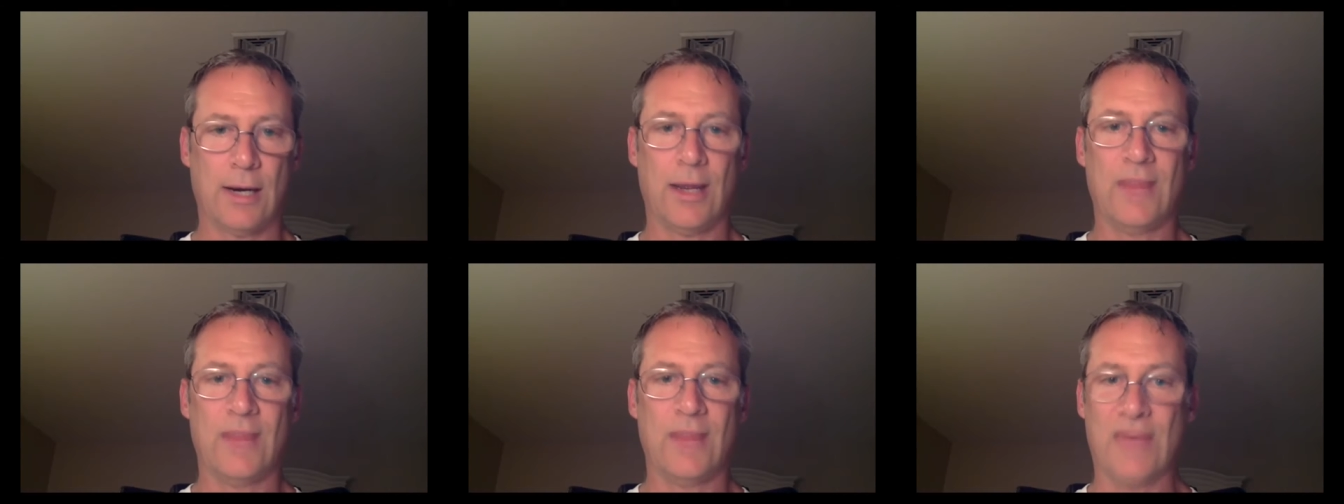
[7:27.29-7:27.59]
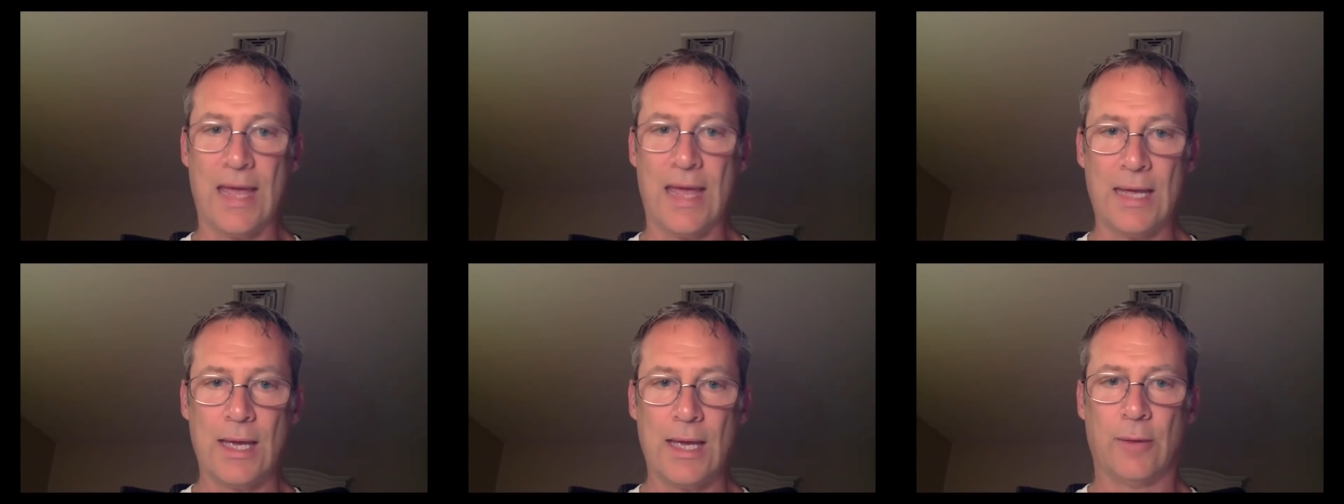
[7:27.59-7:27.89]
and
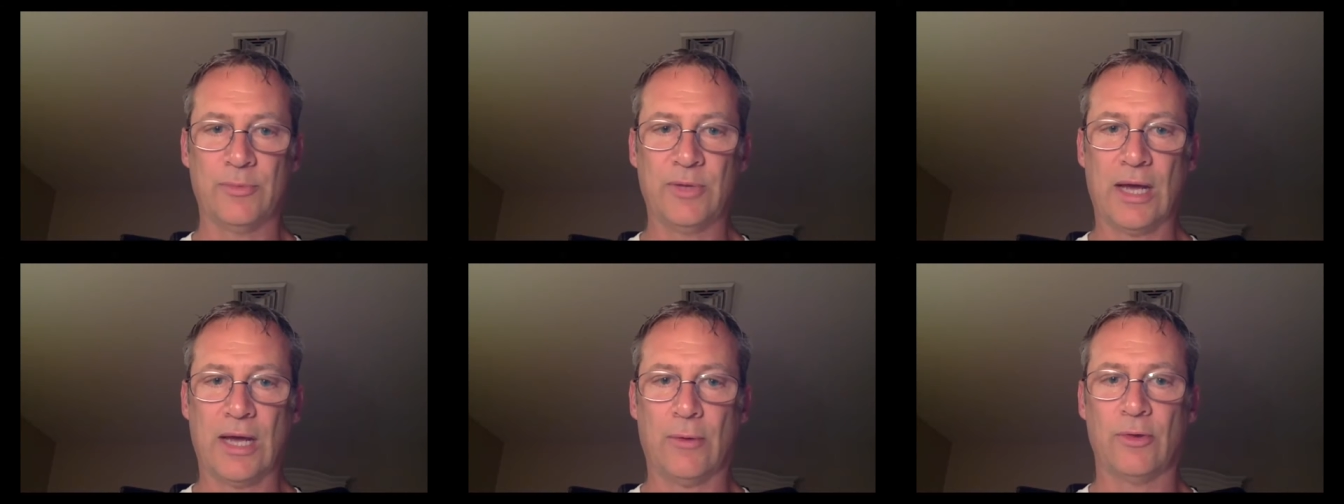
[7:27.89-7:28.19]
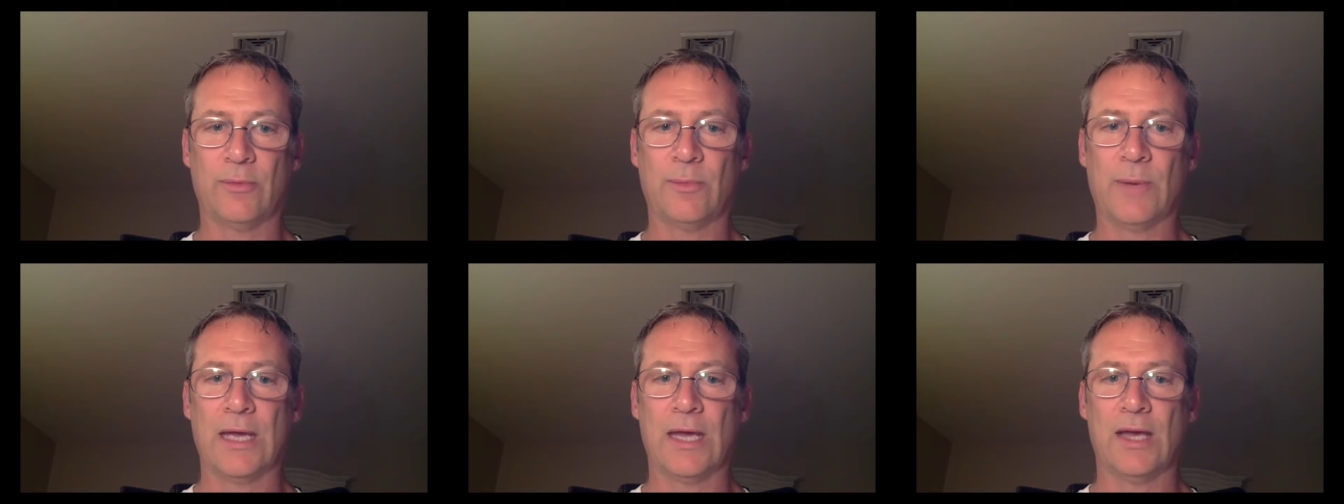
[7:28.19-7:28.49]
they helped out
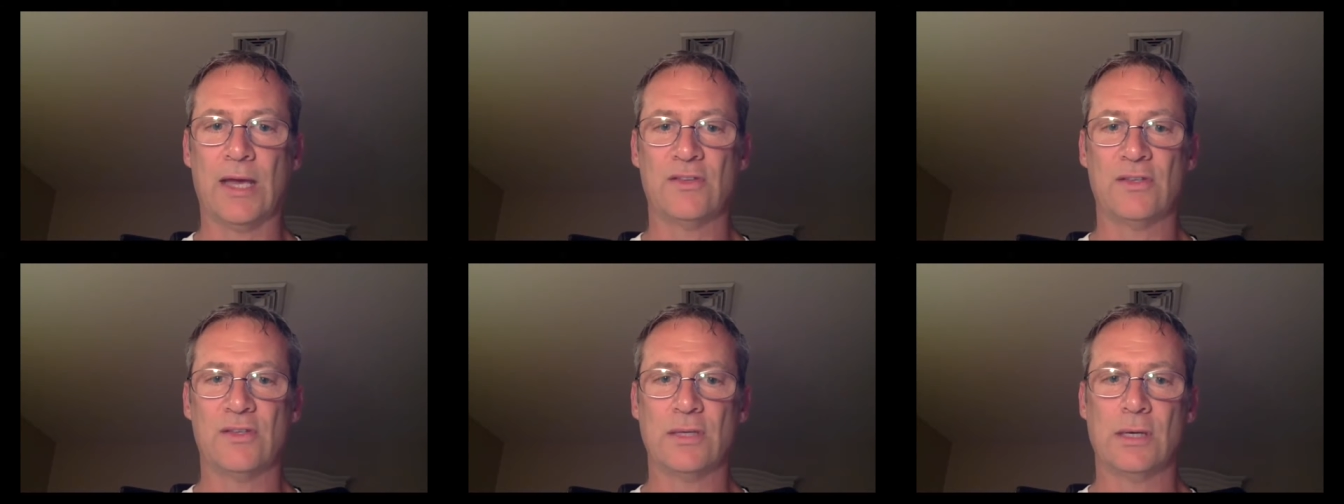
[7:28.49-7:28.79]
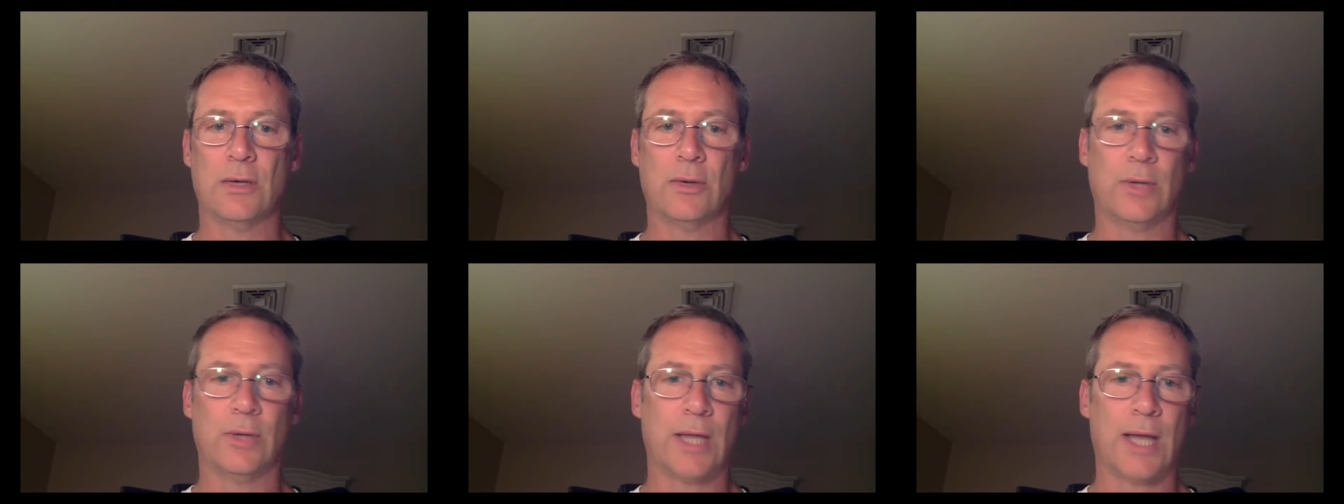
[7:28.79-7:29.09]
with my
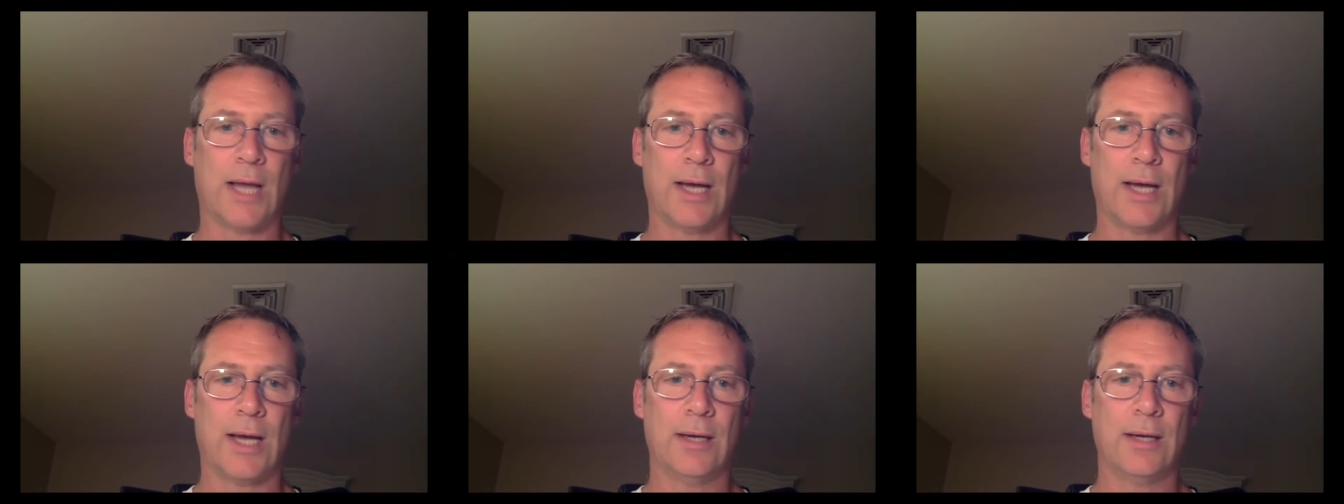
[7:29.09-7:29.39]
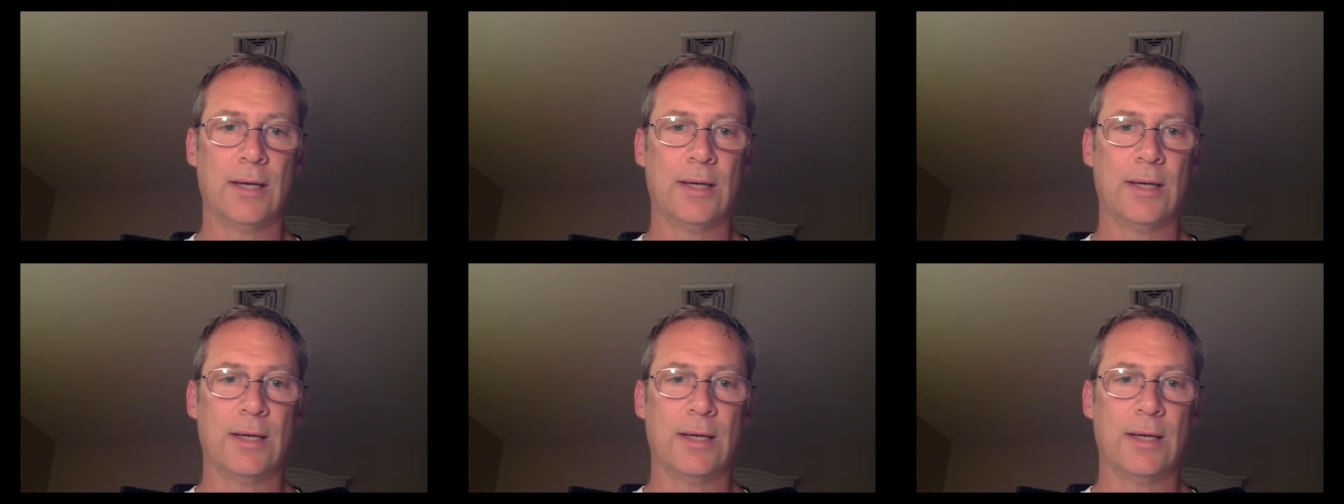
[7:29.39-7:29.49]
SEO a lot,